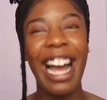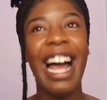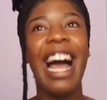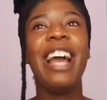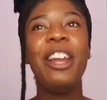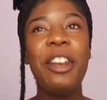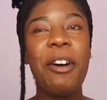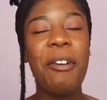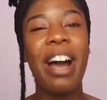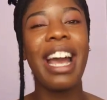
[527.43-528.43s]
I don't
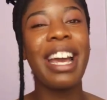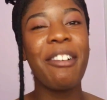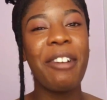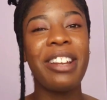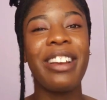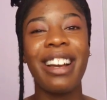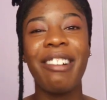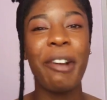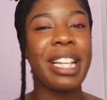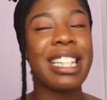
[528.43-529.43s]
know why when
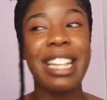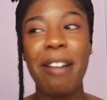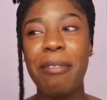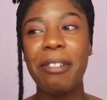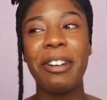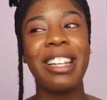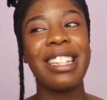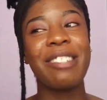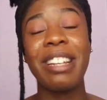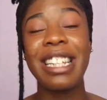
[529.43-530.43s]
you're in trouble, when
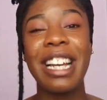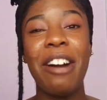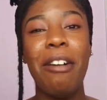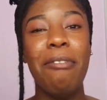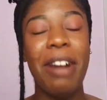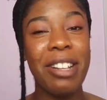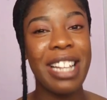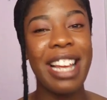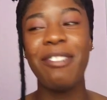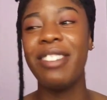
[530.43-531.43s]
he's wanting a
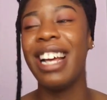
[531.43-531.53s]
man.